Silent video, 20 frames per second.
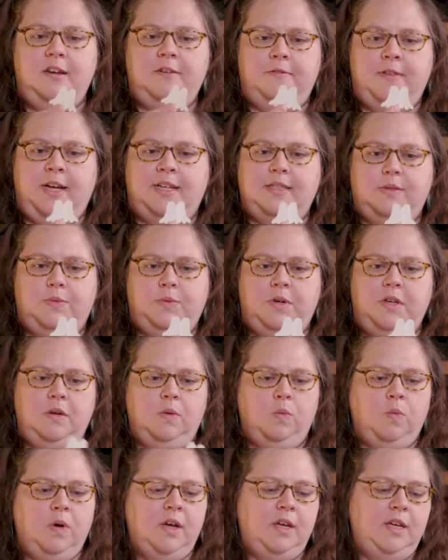if that's what you
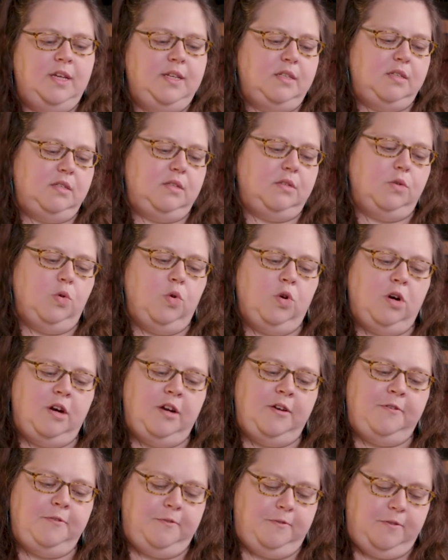want or
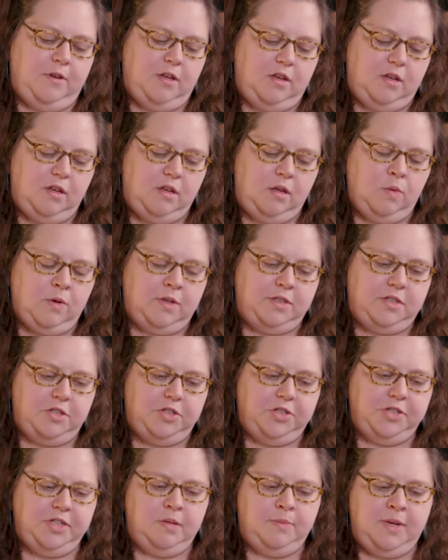if you want to
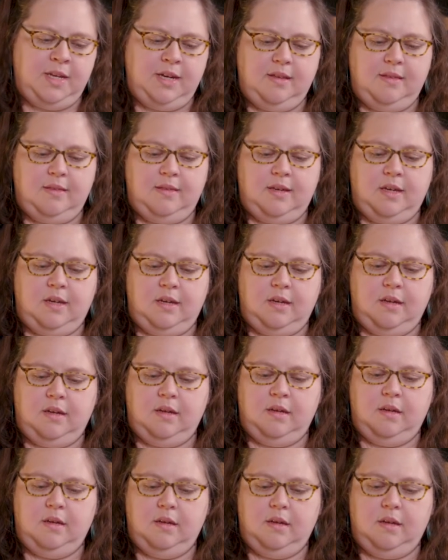trim anything.
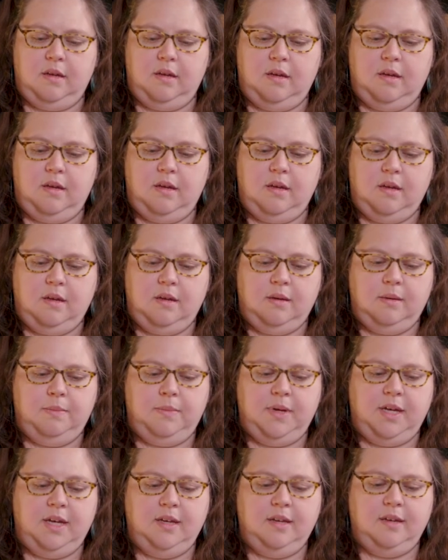
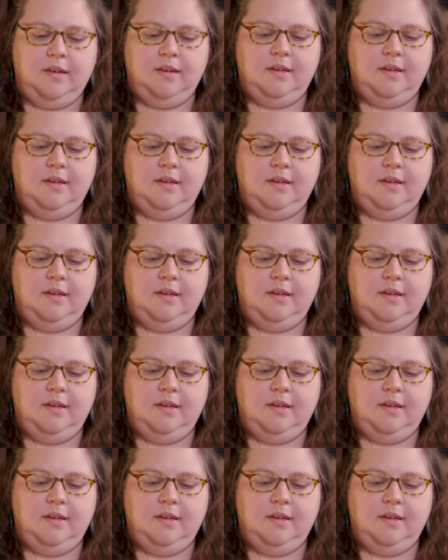But